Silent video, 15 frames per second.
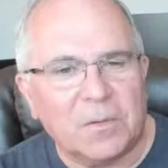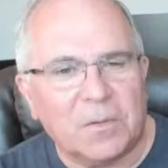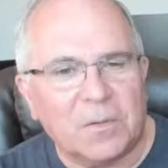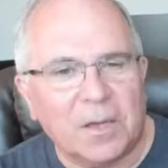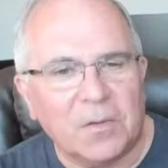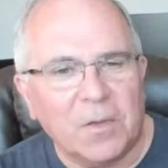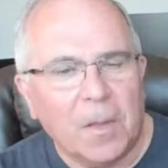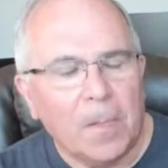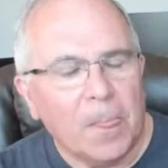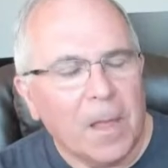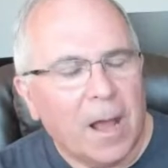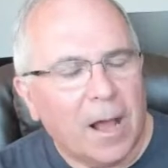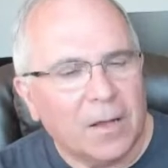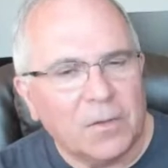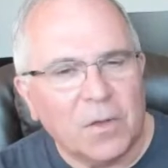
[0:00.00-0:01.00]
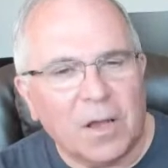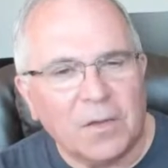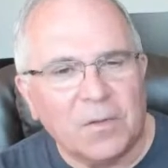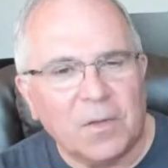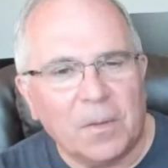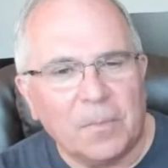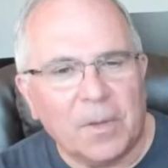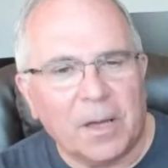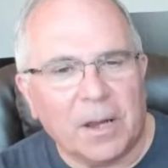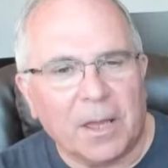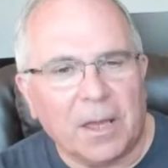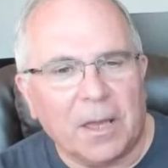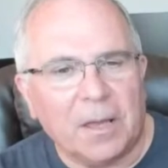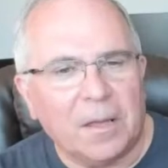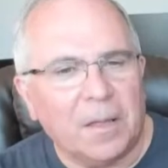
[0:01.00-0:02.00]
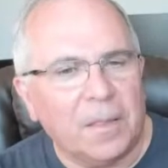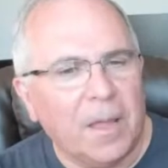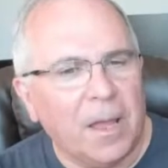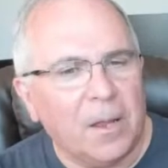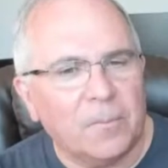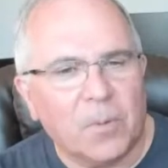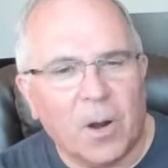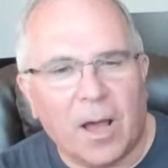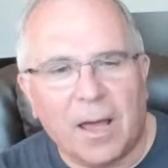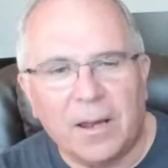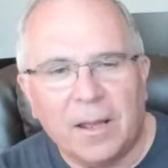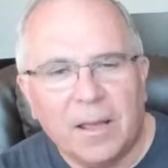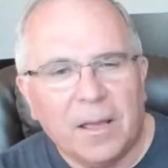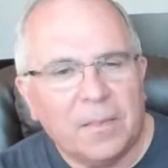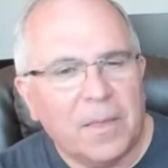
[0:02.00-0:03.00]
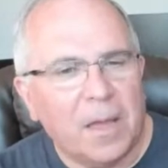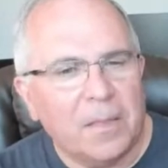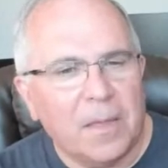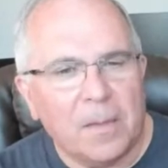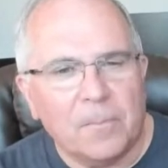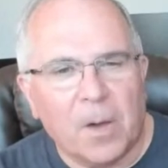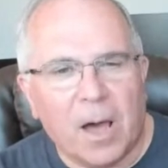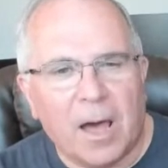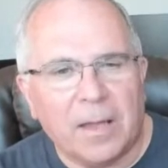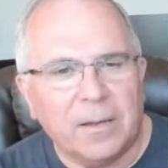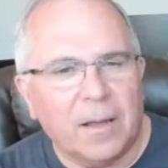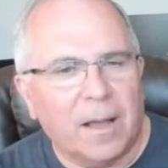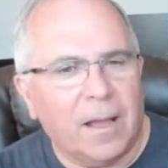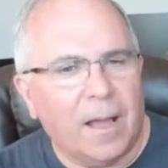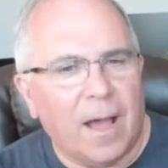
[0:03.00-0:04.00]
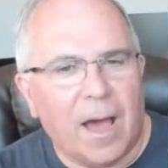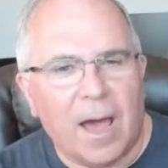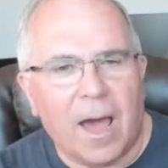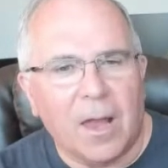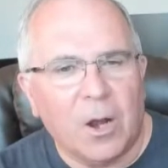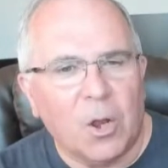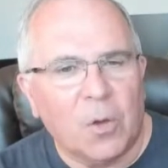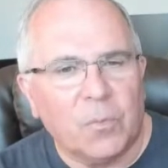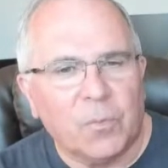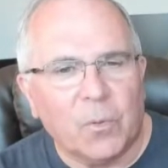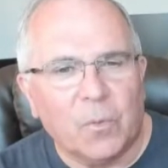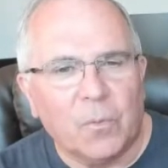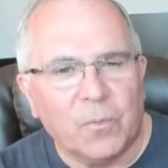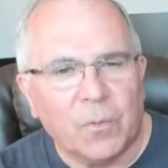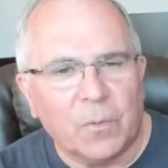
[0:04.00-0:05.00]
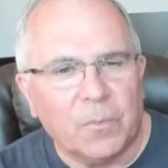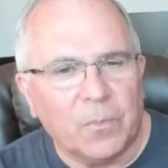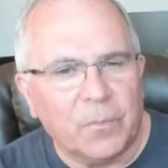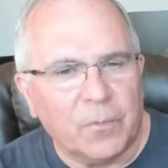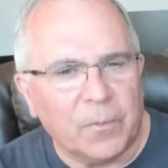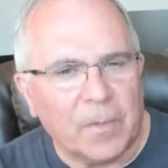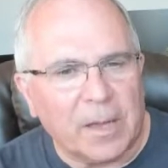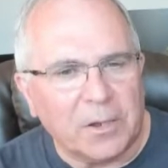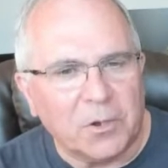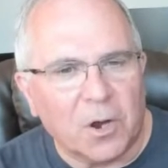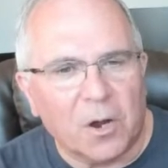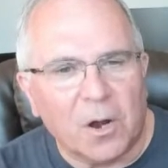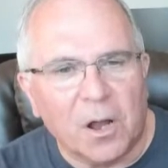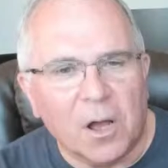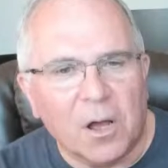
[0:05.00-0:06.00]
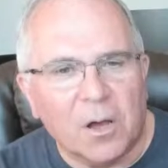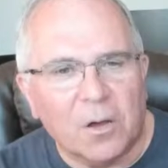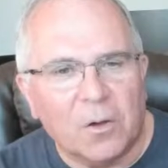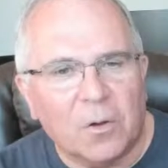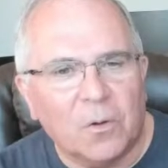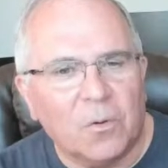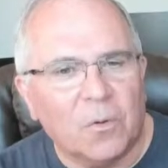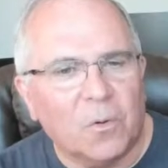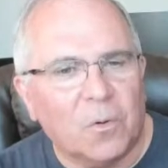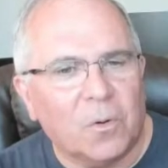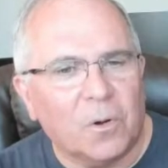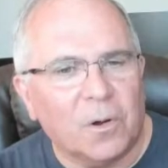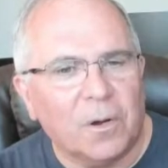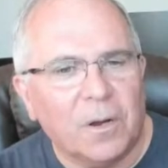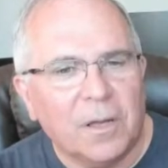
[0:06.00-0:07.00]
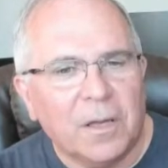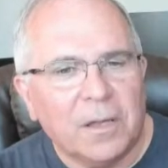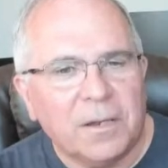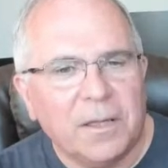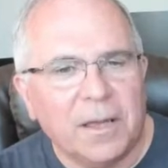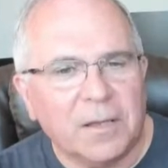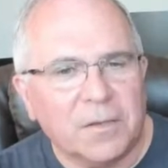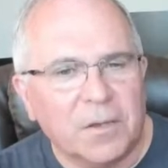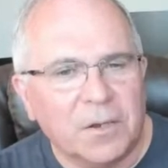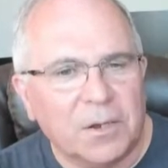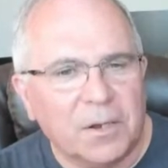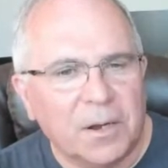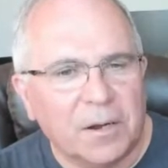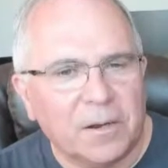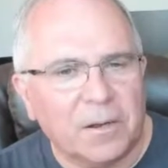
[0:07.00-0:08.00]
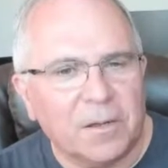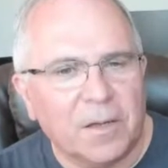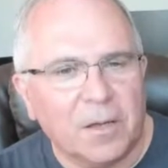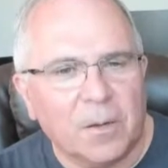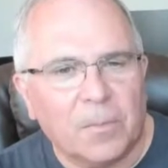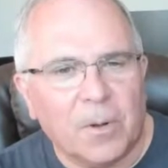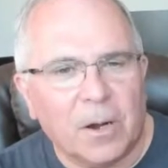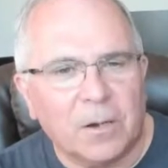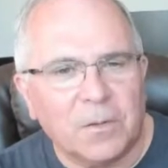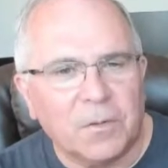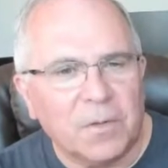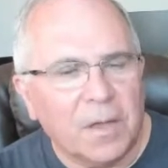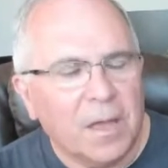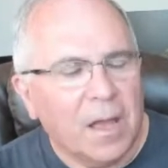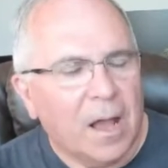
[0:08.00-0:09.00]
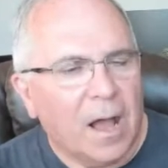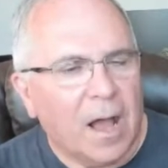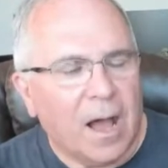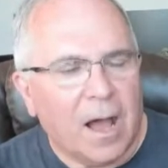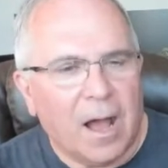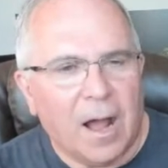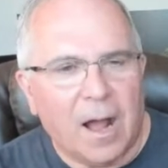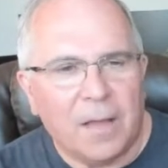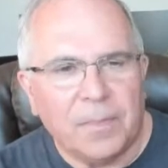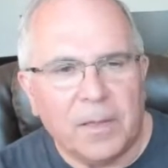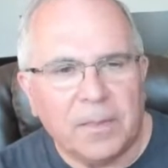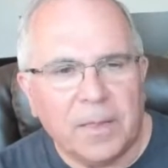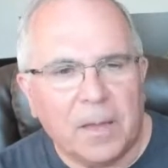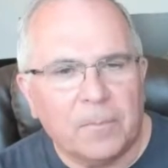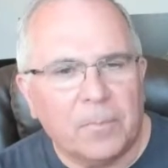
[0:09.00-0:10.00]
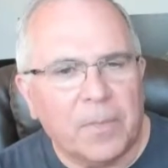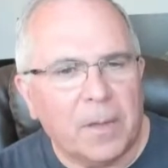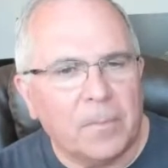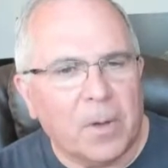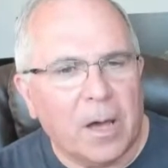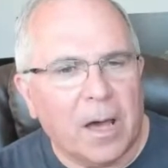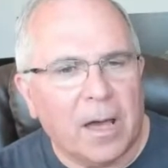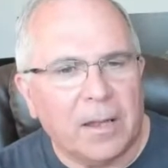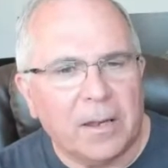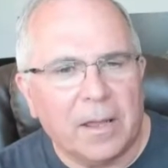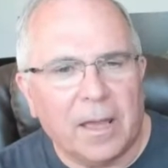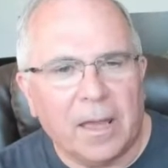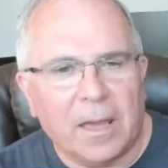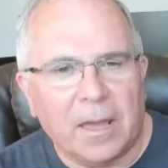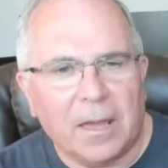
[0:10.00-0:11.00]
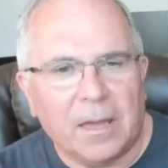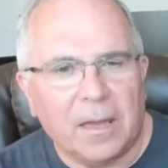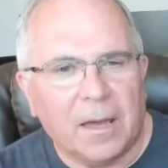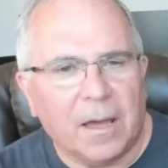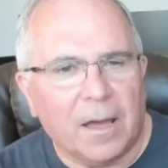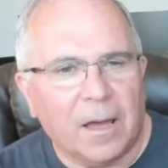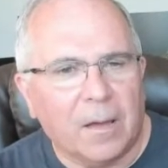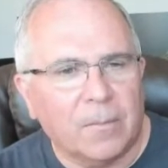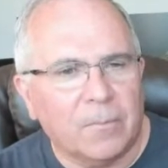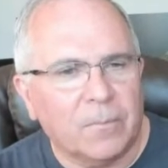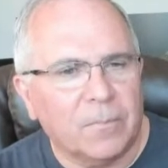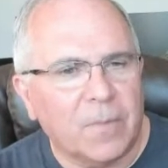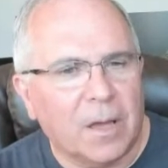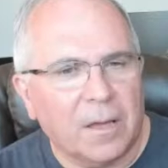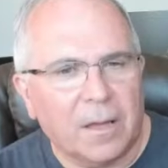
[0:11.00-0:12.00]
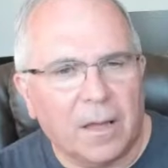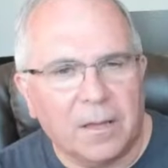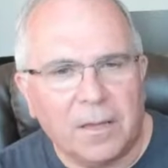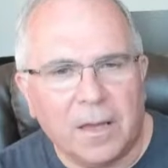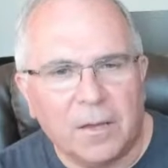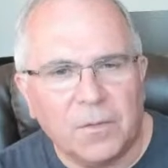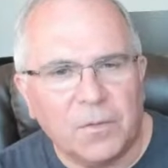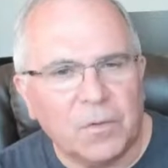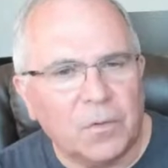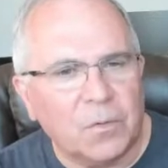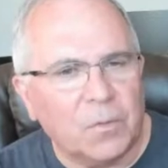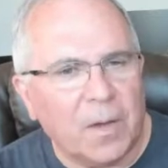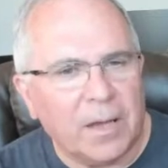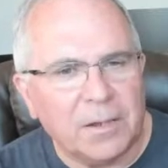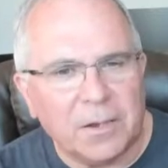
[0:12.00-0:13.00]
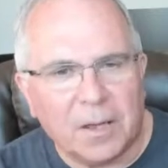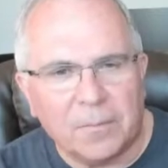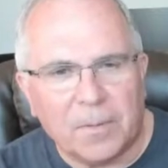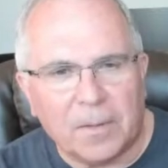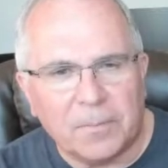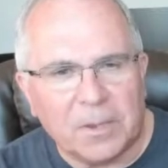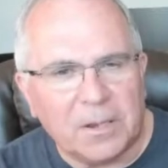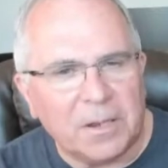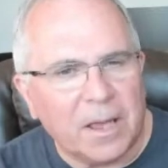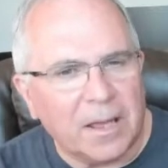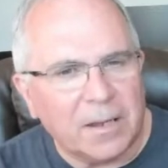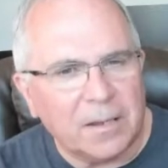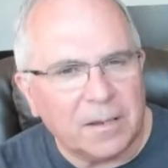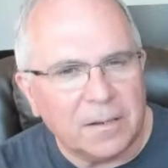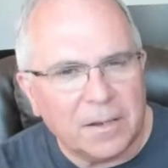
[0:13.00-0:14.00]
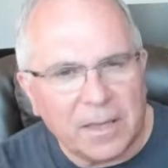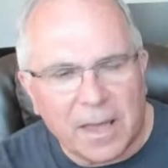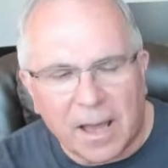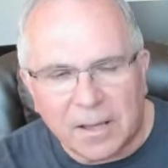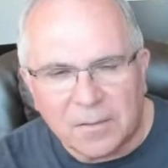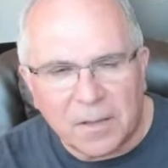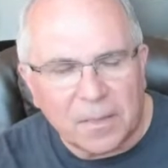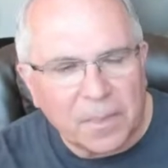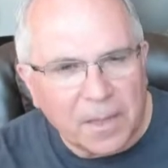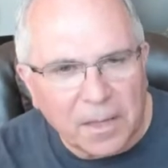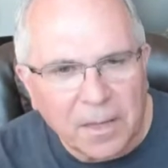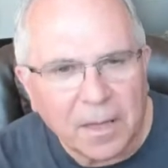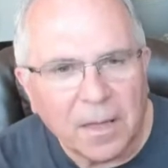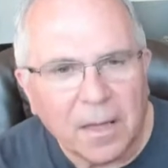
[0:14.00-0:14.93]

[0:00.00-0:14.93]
this. I saw somebody, and they bought, I don't know, from HRO or DX Engineering or Gigaparts. I think they bought a Yaesu HF FT10 DX, I think,